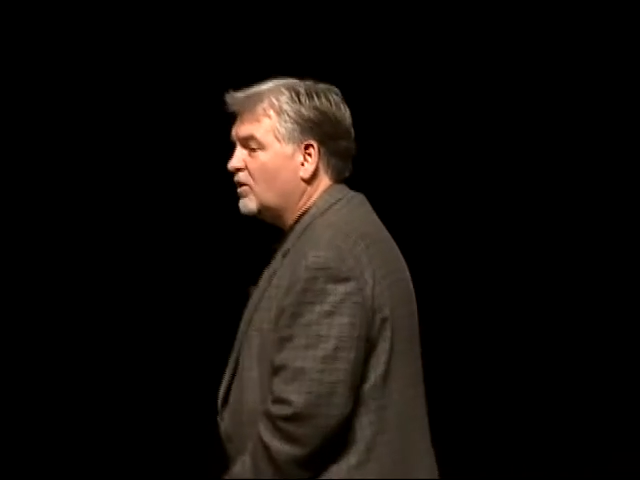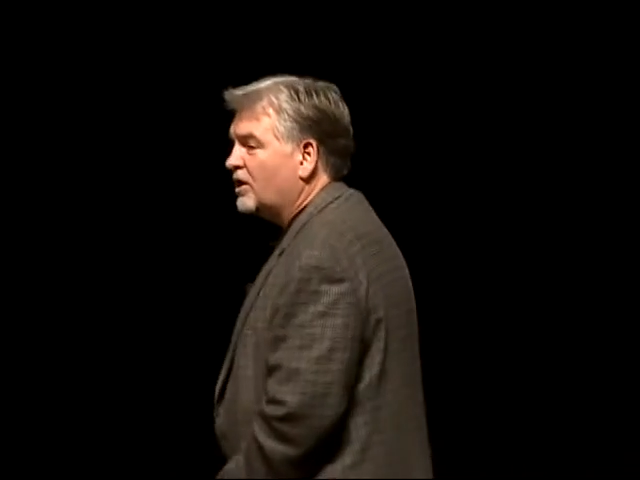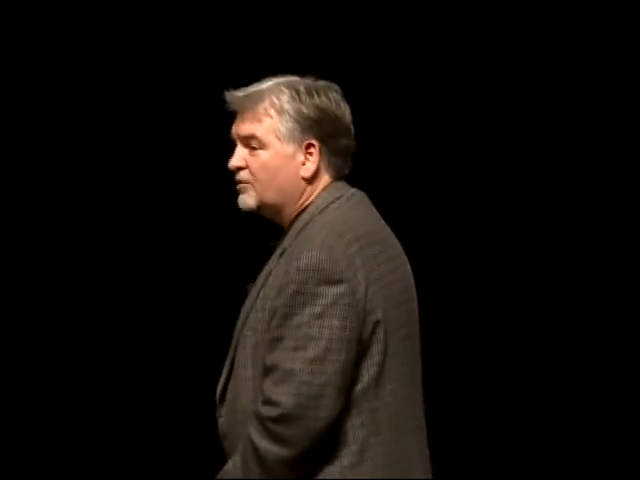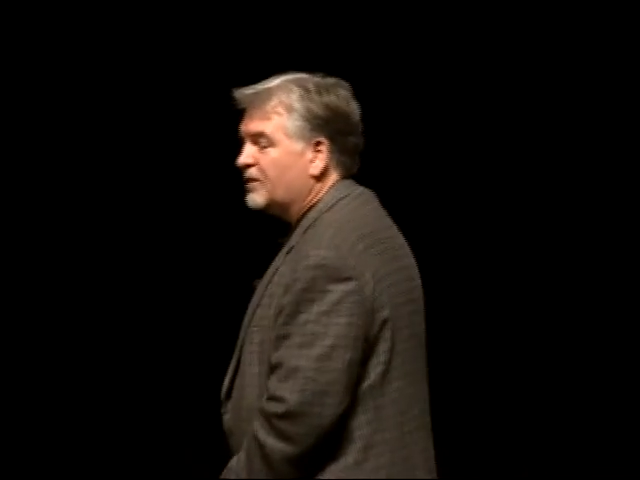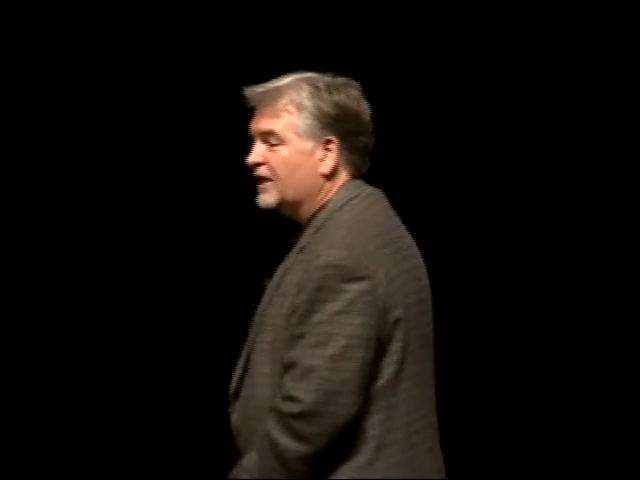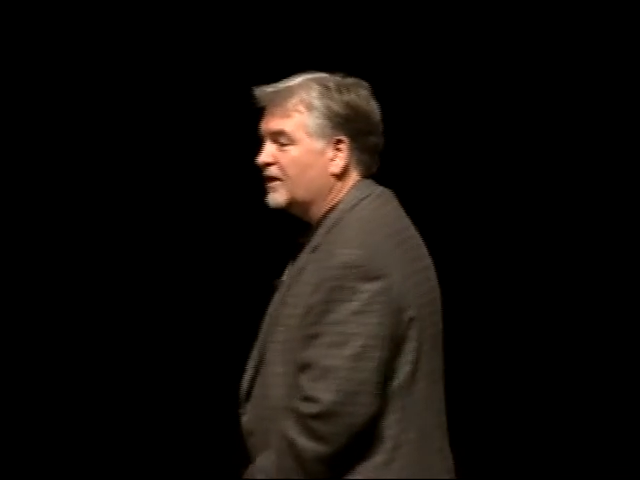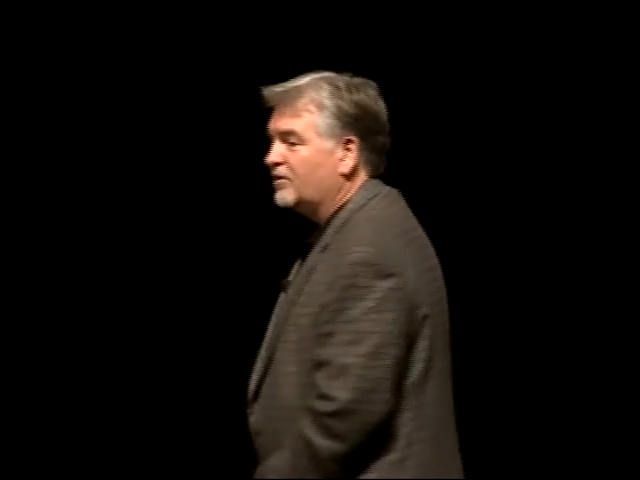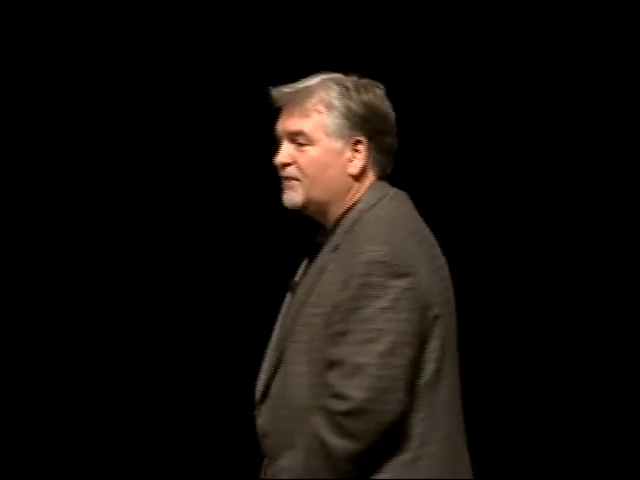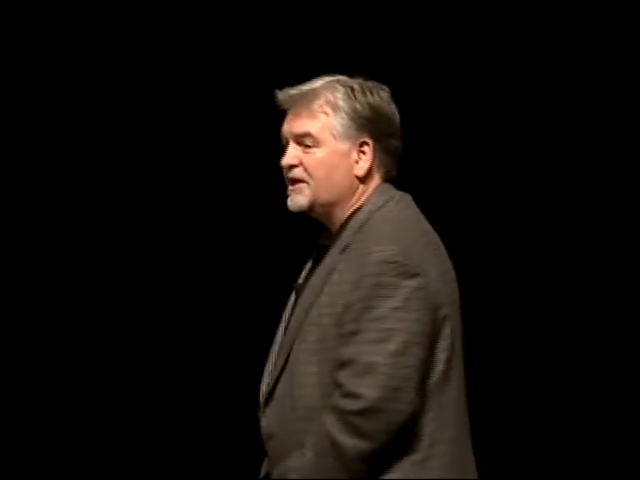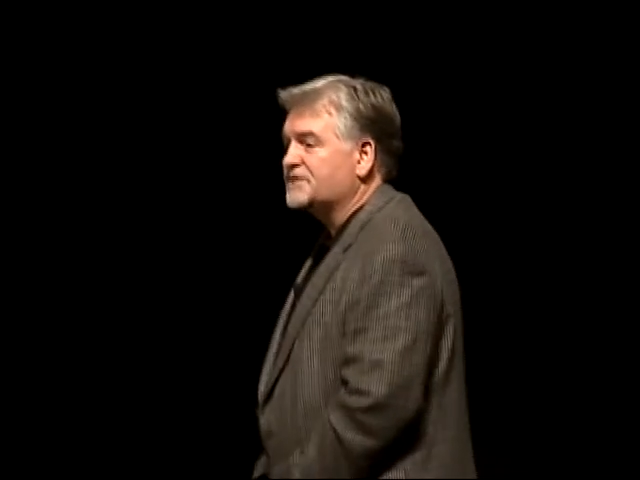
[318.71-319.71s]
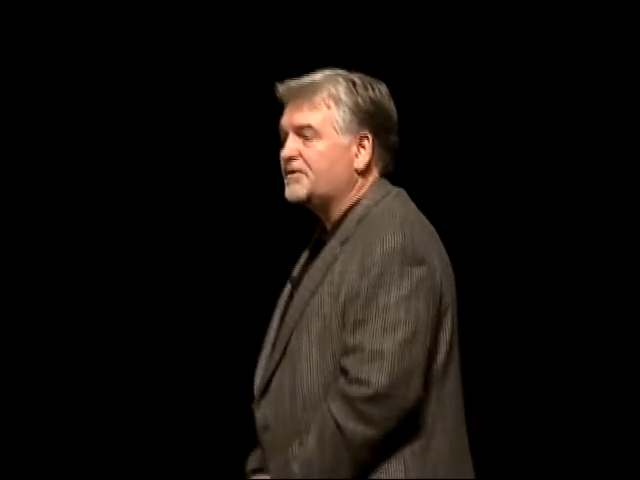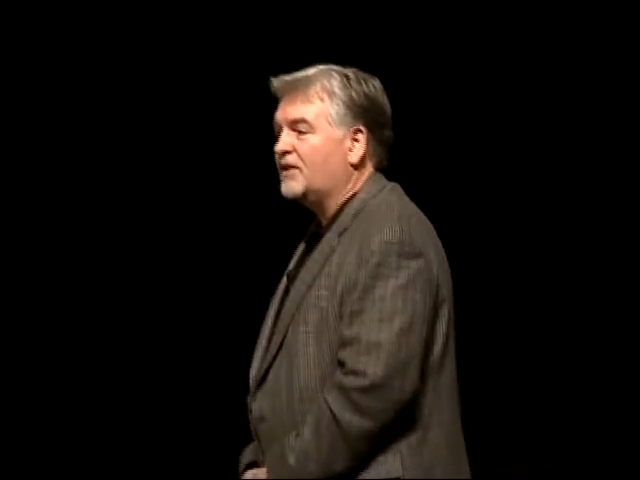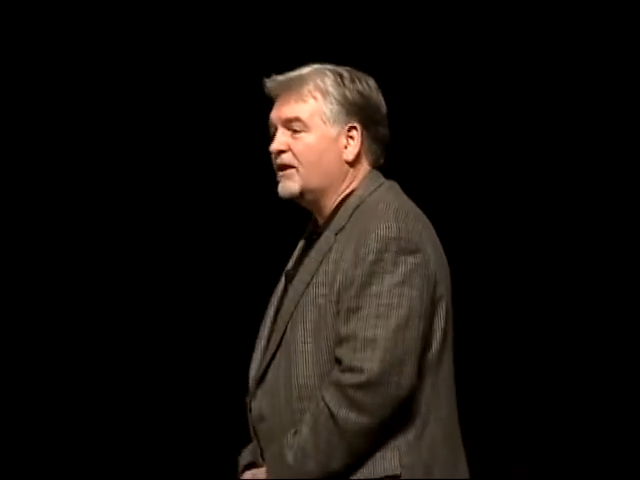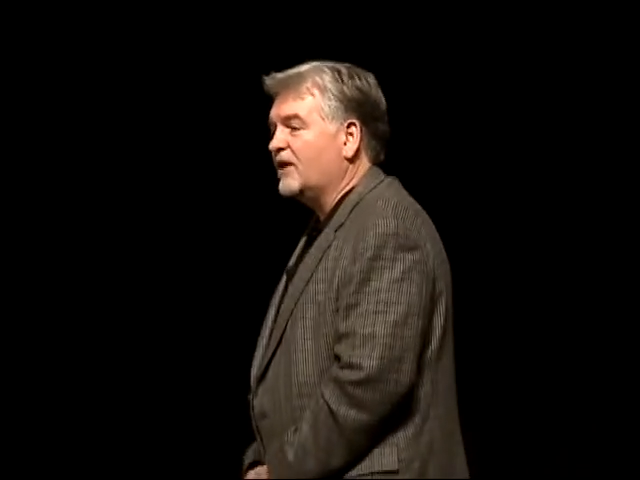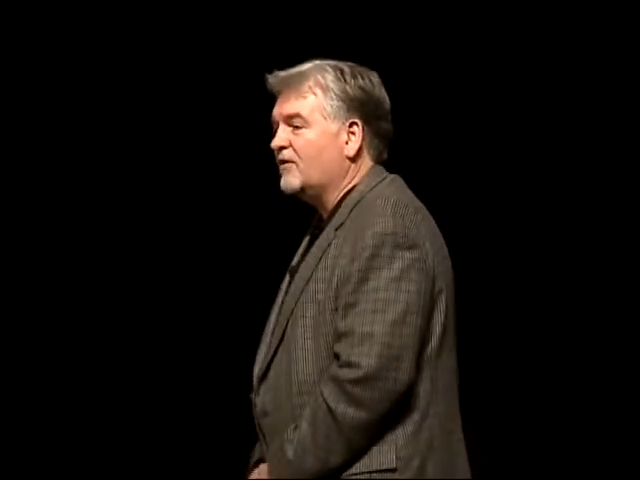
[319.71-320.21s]
go on to play a little
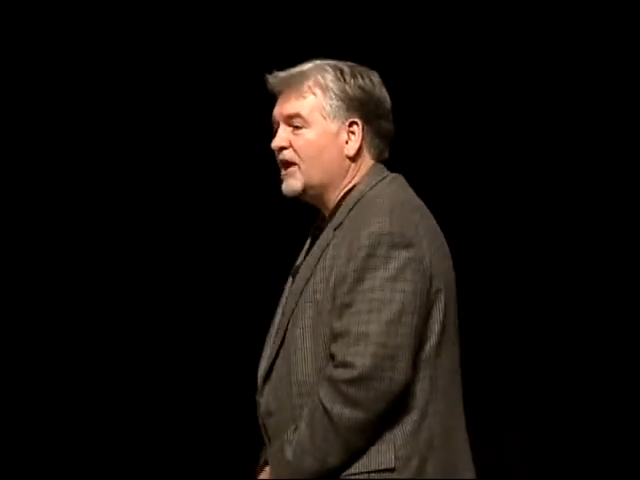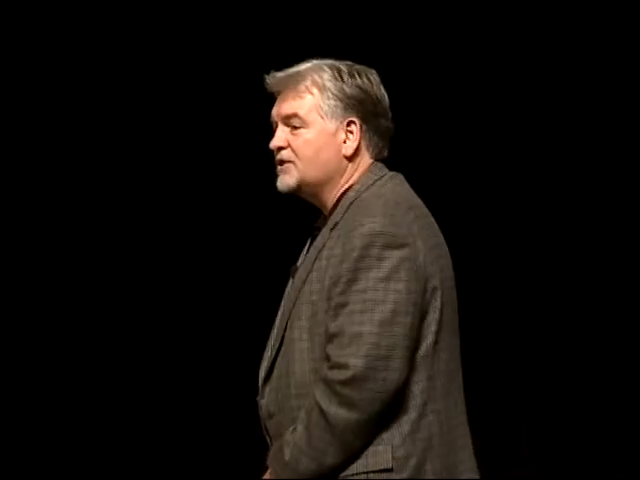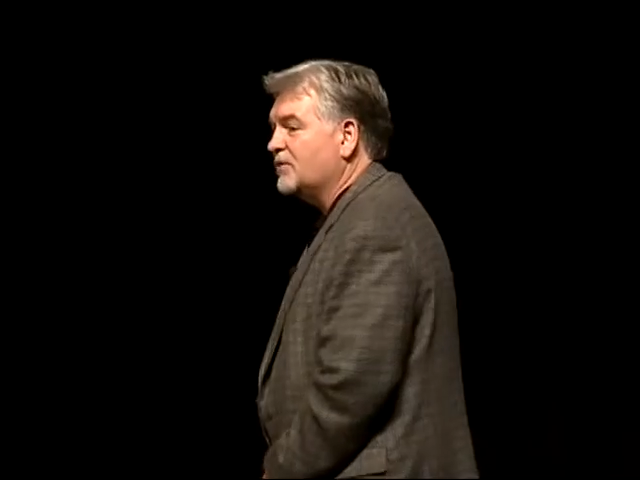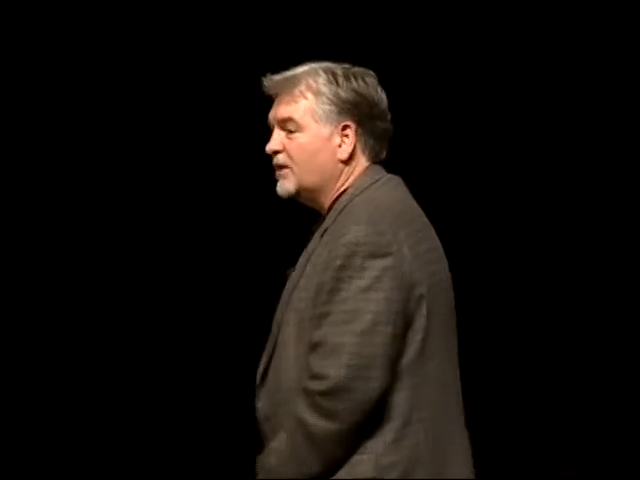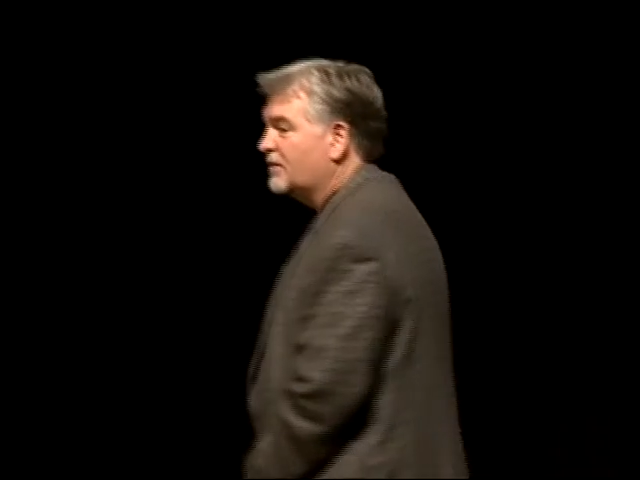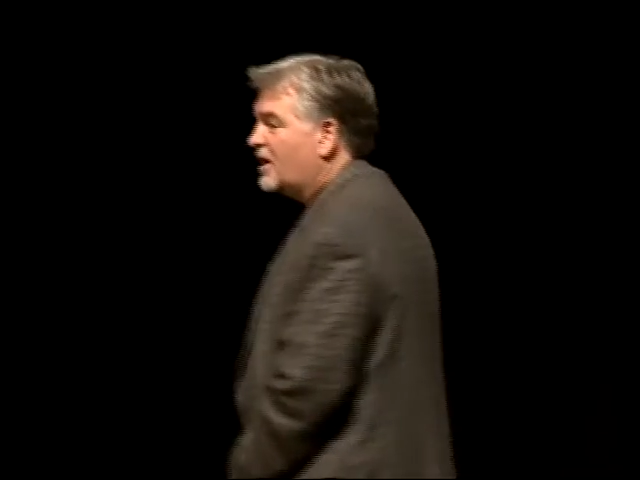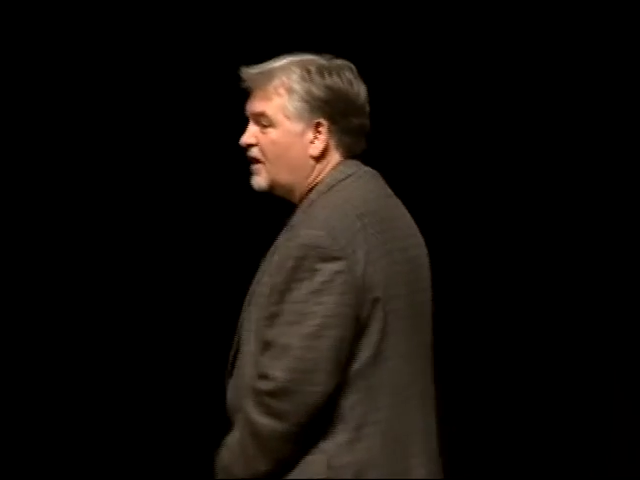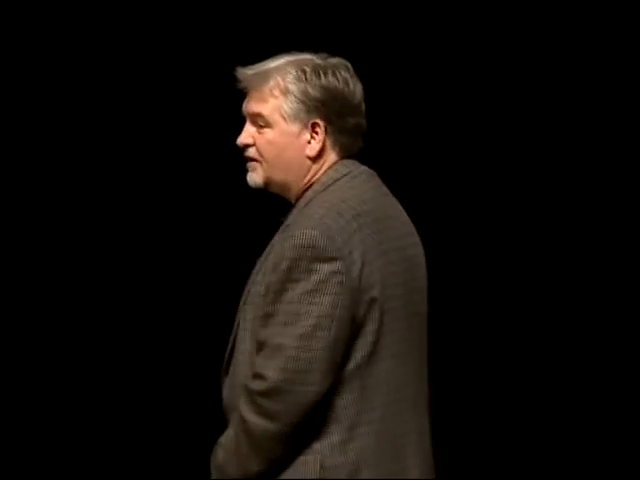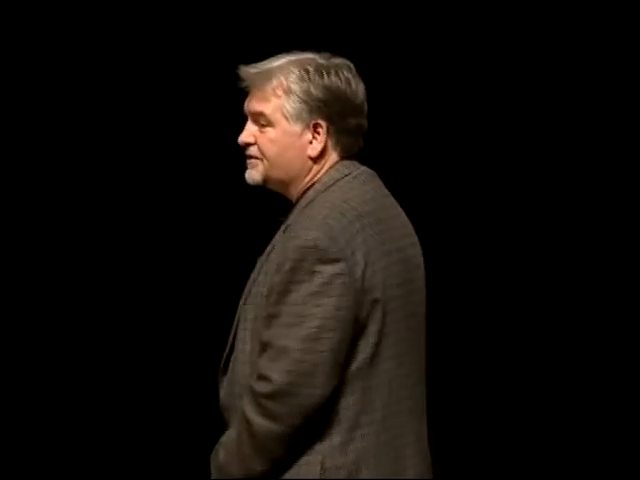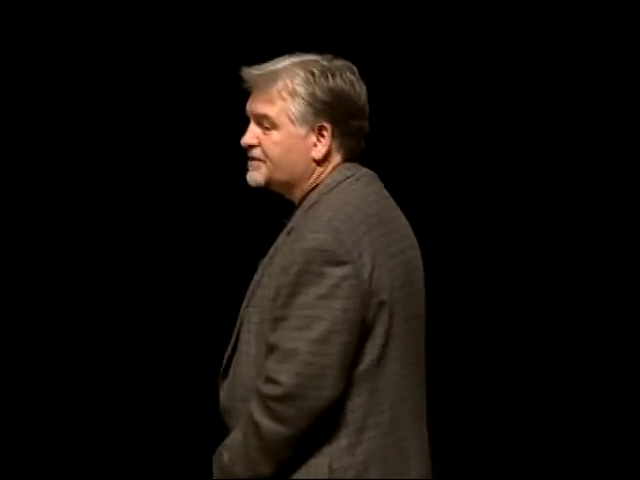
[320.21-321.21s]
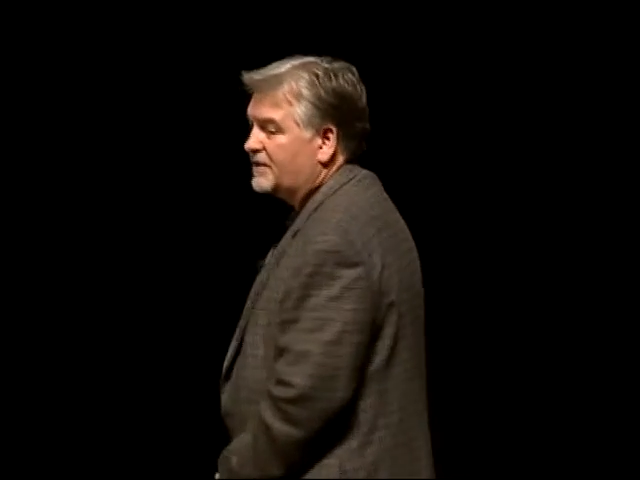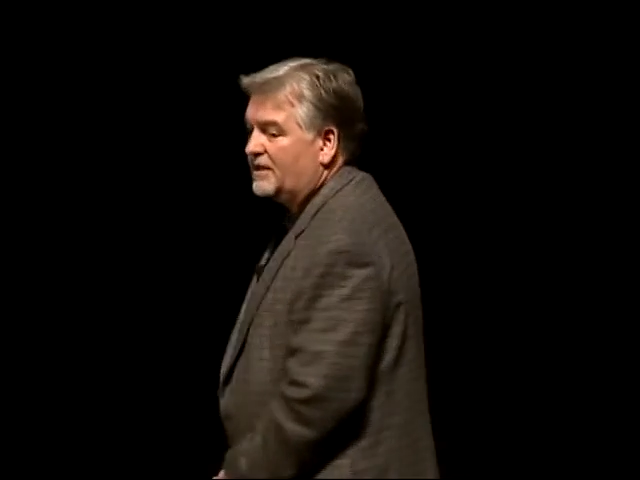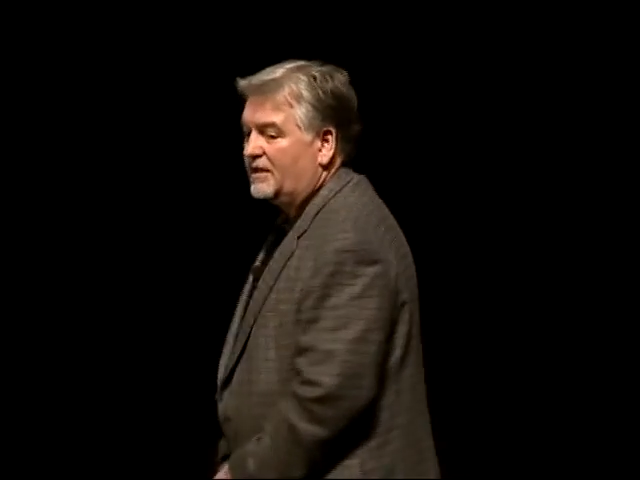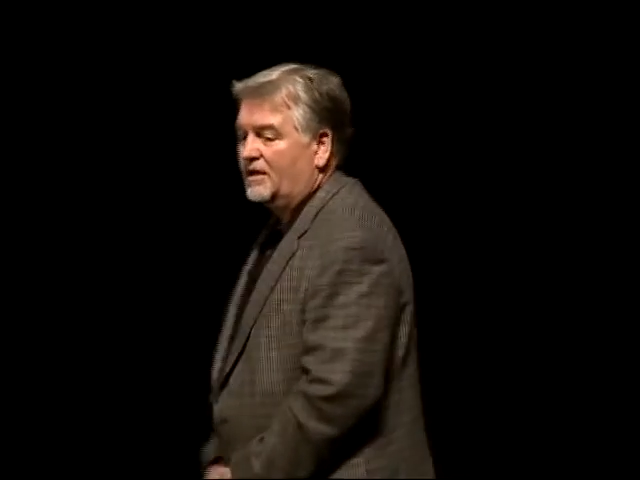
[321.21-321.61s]
baseball, then I graduated with honors